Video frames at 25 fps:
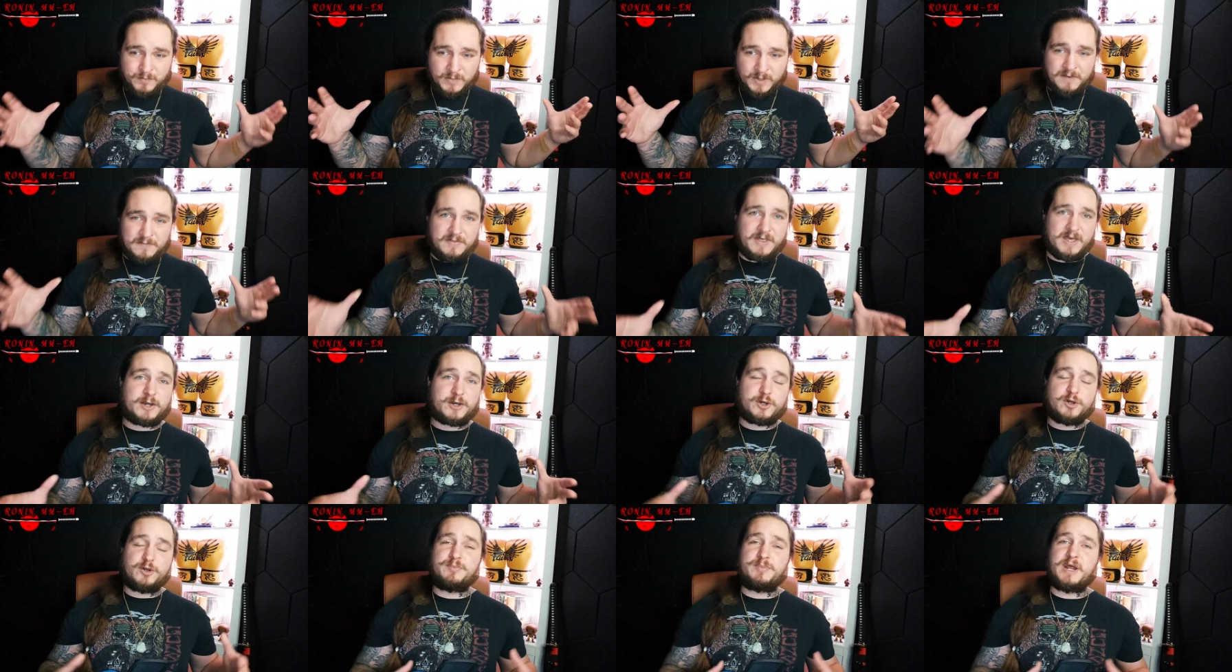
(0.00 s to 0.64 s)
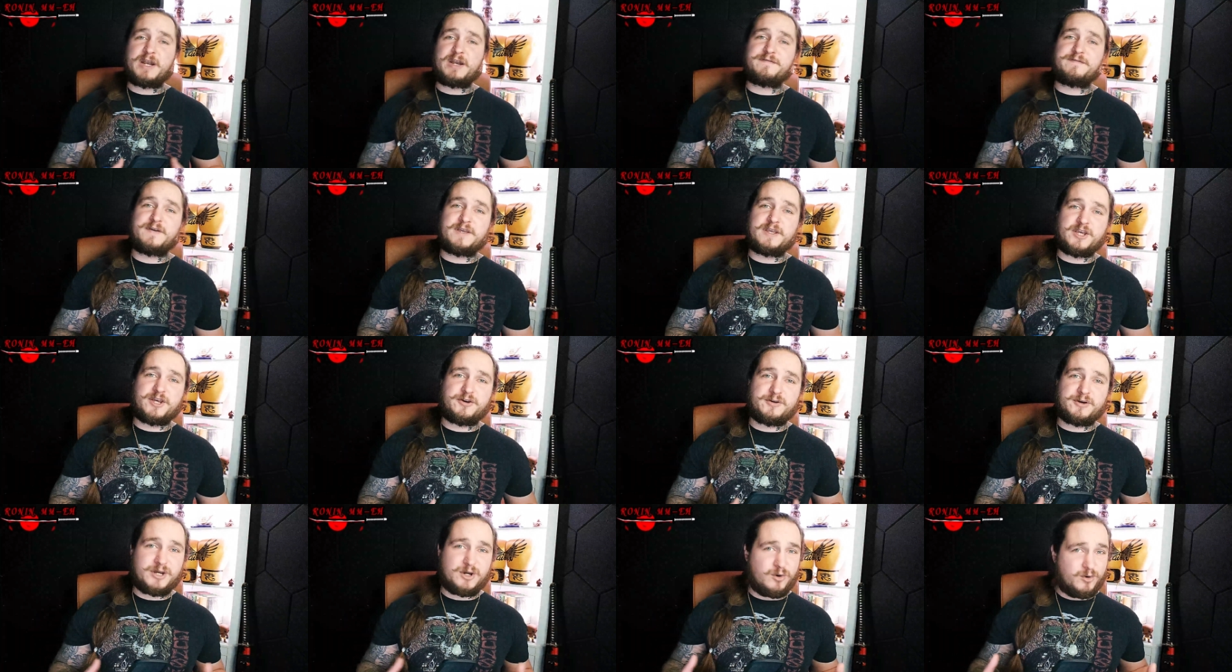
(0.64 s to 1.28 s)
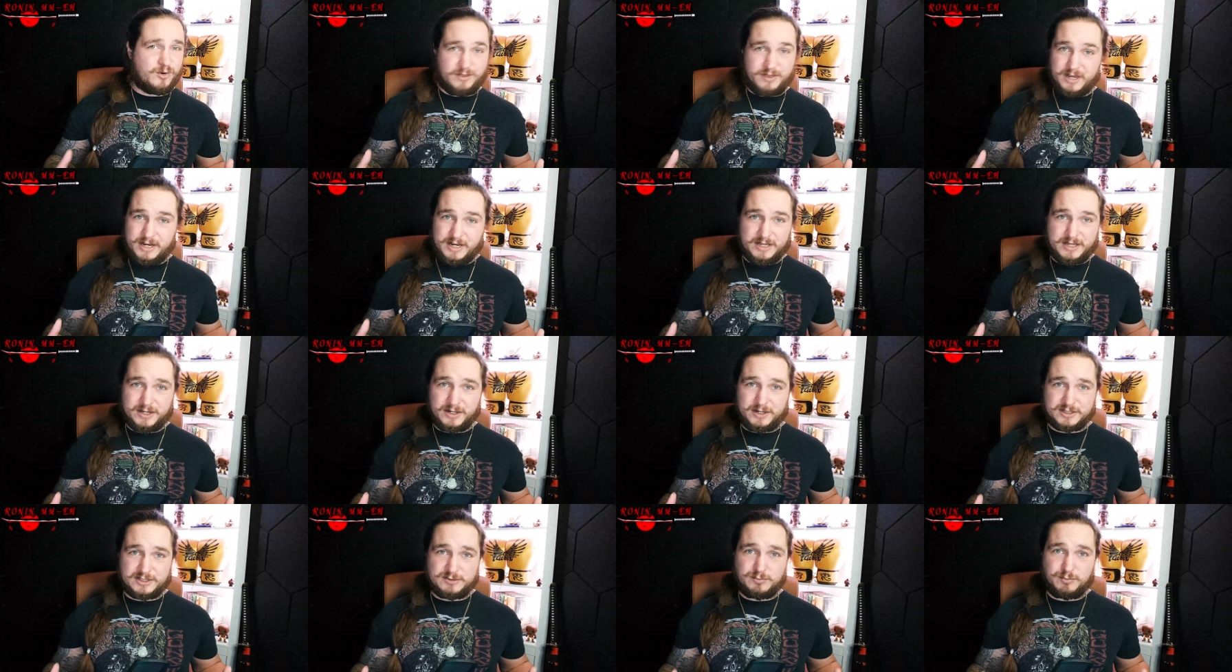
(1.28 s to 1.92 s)
that could benefit Yuri or that he
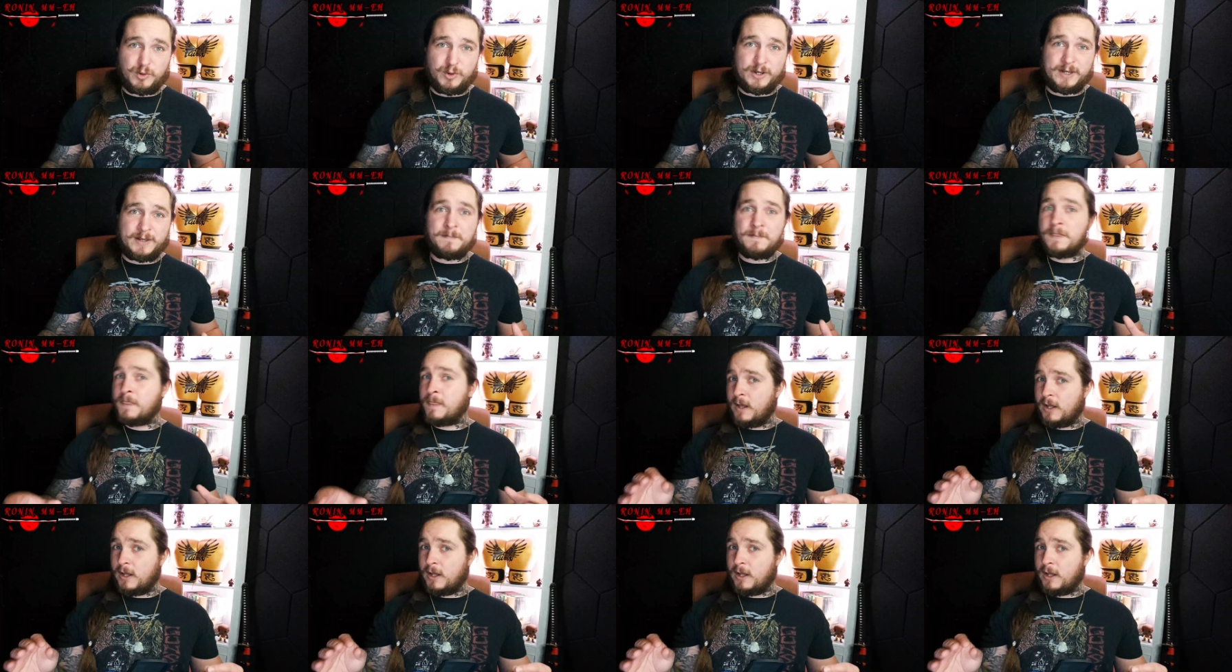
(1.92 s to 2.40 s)
could exploit.